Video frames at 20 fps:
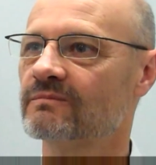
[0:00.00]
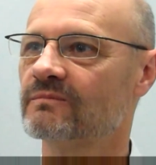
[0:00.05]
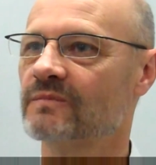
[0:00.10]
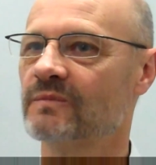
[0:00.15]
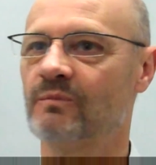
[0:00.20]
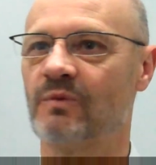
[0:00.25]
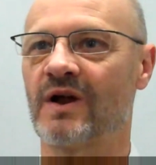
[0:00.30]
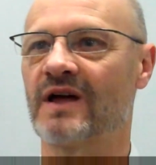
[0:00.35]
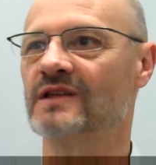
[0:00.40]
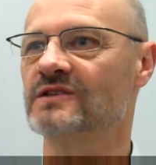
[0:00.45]

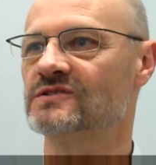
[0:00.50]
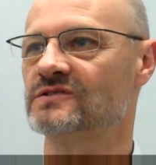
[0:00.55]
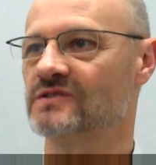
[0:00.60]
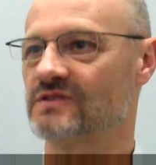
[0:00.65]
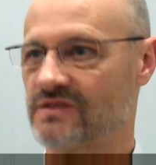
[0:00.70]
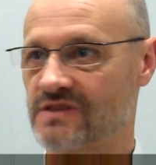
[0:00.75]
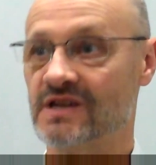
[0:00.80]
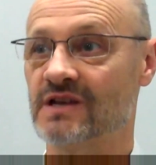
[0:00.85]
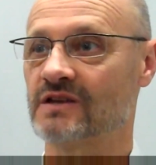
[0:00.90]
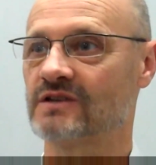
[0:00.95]
Brains
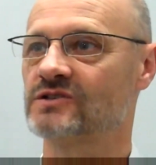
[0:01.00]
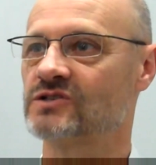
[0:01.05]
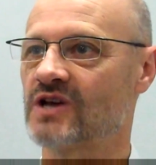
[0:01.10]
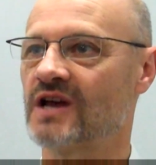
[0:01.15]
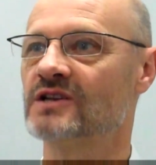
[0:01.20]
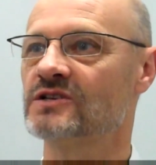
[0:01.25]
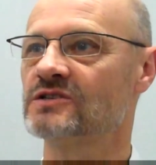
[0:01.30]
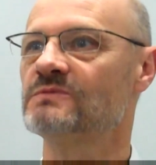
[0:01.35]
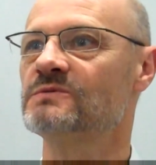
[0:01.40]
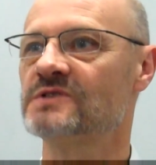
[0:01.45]
think,
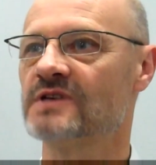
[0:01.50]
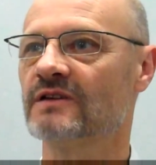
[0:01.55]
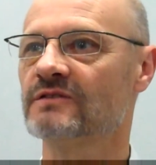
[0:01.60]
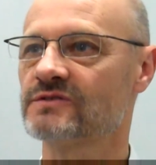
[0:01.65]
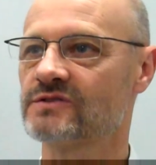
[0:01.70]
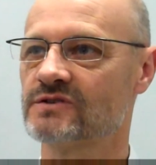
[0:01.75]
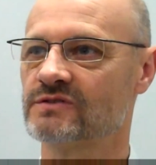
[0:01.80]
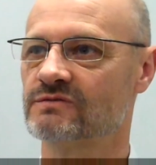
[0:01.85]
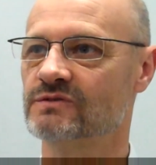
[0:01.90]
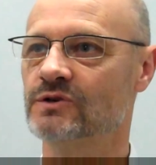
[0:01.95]
change themselves
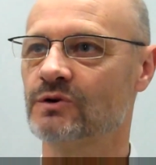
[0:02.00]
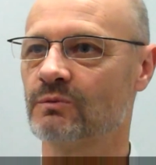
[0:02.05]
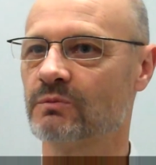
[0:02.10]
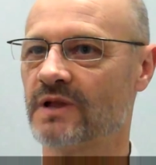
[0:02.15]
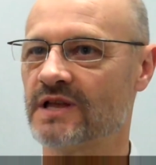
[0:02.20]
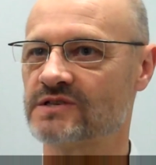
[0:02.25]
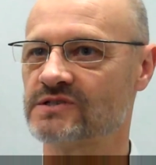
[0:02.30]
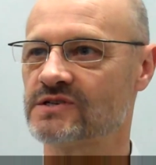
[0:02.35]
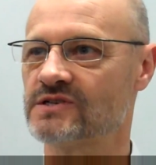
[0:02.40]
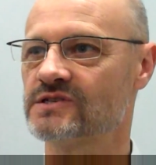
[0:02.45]
because of
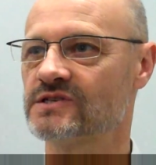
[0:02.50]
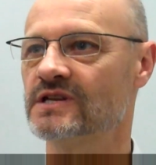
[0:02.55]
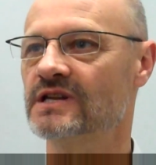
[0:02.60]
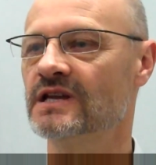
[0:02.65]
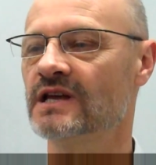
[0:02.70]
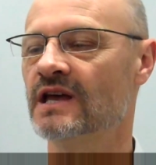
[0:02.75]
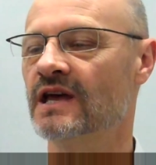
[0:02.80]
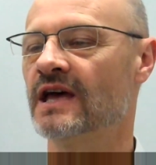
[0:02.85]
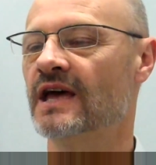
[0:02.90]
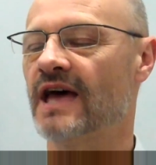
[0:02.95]
neuroplasticity,
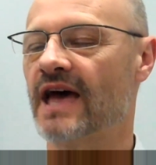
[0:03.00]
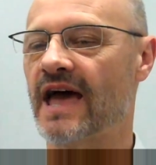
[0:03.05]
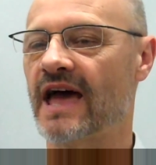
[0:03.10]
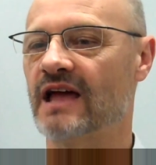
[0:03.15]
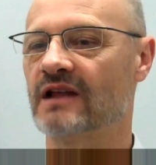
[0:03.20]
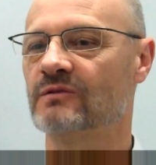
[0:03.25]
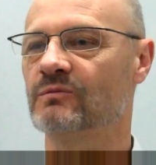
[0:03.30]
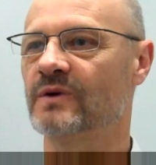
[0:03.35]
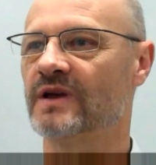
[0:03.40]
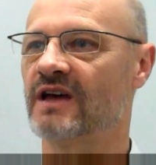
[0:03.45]

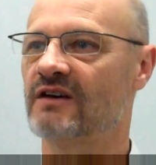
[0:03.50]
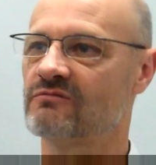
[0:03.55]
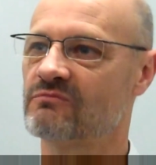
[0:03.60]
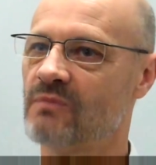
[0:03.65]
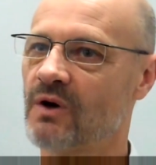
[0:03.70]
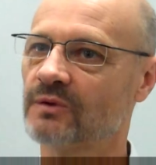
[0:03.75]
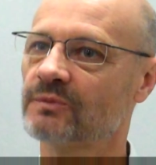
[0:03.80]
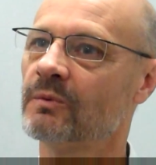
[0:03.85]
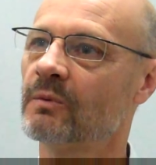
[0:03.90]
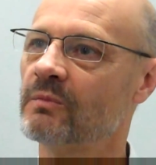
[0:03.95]
and we have
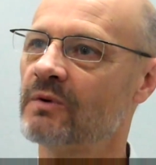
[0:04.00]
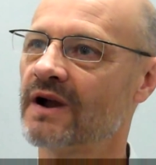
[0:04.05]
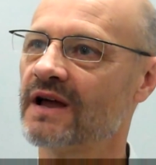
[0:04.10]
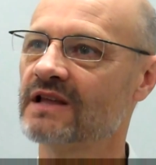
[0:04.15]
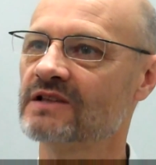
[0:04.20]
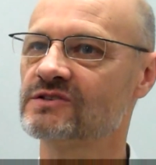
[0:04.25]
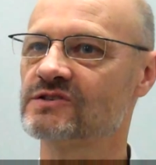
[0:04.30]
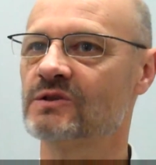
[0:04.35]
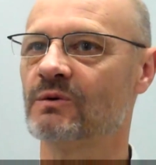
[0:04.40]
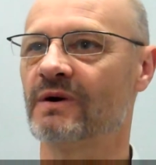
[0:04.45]
multiple
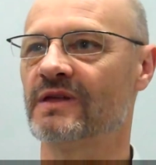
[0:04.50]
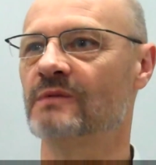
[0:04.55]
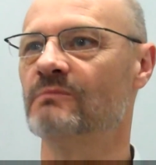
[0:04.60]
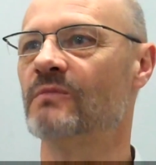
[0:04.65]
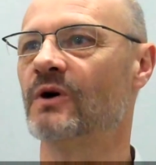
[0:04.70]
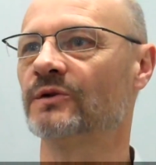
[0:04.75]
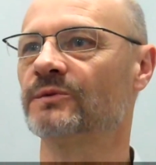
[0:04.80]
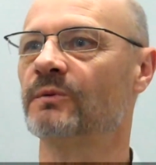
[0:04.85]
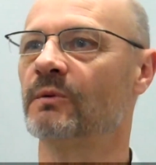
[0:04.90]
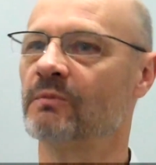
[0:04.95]
brains, and the way the
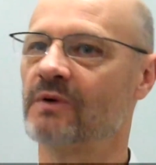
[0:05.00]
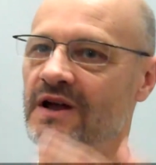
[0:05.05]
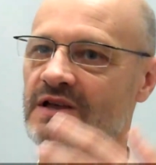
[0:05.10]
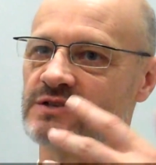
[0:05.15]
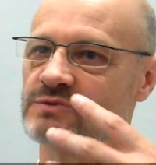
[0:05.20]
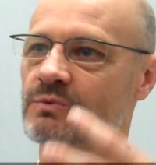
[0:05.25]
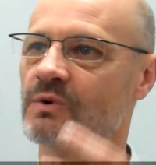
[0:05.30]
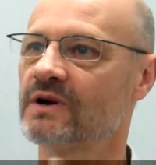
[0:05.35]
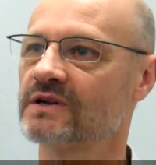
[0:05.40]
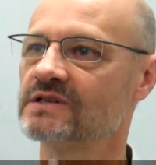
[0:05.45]
multiple brains
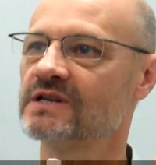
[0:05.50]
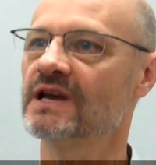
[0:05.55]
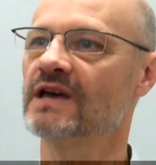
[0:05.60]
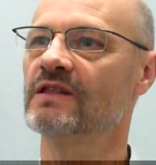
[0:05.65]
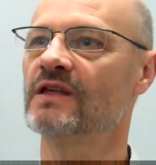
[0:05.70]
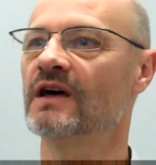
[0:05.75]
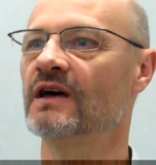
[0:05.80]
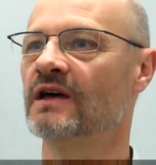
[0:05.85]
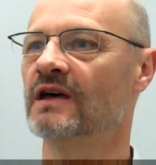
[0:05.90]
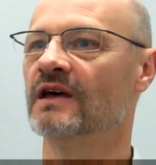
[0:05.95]
work
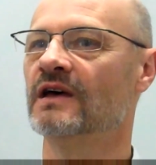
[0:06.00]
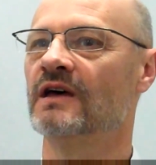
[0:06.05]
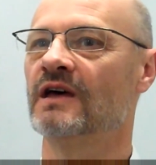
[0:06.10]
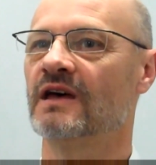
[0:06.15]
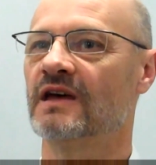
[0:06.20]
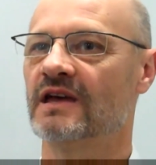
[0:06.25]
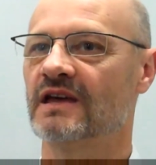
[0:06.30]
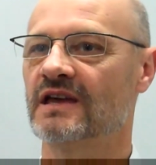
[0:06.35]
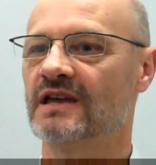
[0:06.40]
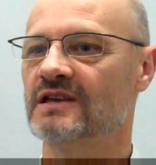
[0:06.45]
together
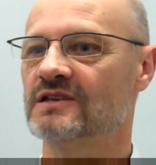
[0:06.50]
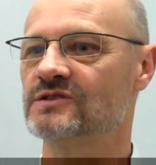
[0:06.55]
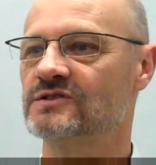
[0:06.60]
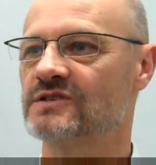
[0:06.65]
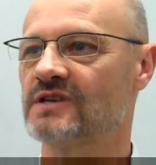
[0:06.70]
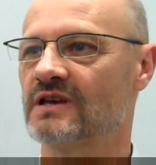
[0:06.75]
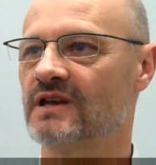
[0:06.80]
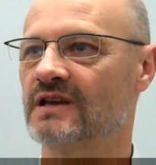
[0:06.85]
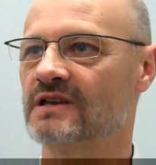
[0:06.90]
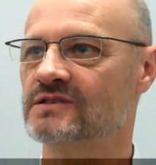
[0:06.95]

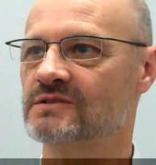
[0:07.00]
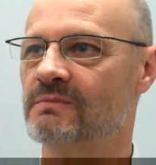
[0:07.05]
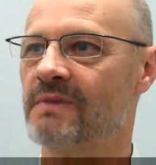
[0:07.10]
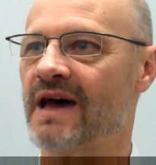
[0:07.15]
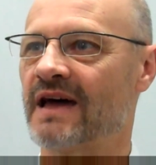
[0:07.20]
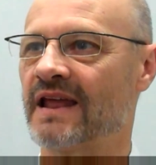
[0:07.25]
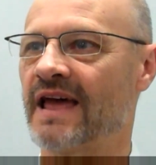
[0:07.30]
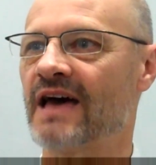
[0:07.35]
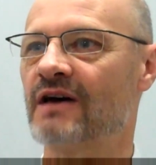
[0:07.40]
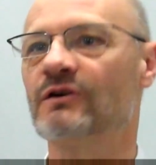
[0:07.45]
is about
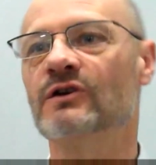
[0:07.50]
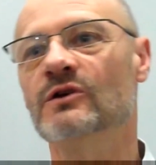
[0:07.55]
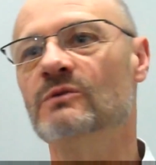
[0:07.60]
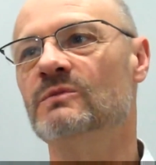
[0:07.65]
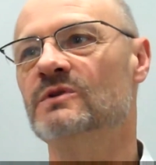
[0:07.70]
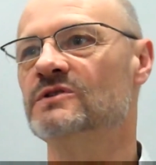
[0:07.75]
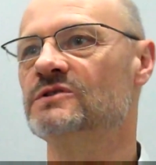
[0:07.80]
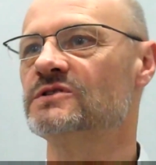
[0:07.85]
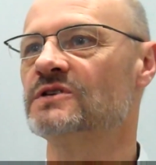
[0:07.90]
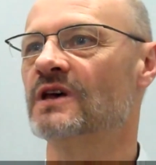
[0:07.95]
how
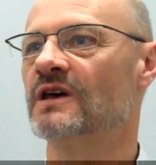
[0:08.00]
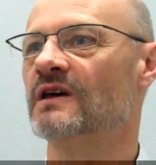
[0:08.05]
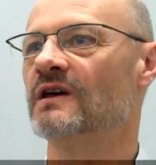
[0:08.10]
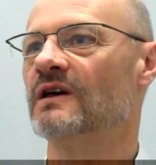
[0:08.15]
humans